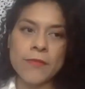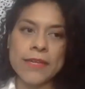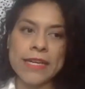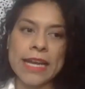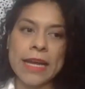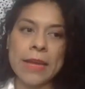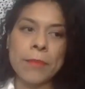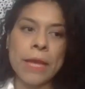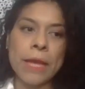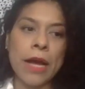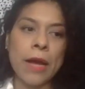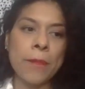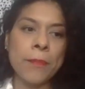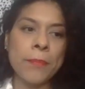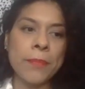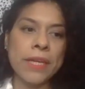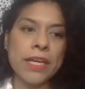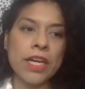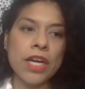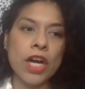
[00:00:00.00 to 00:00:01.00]
And I'm
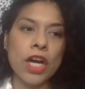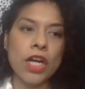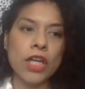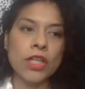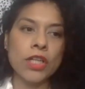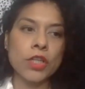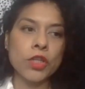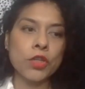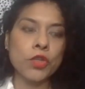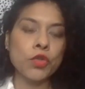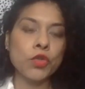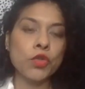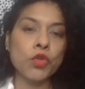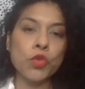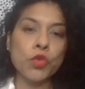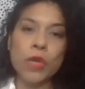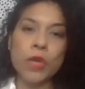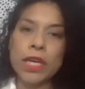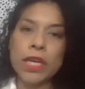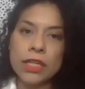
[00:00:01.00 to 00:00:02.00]
big on
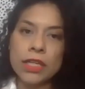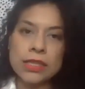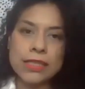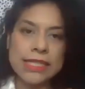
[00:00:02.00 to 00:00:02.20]
doing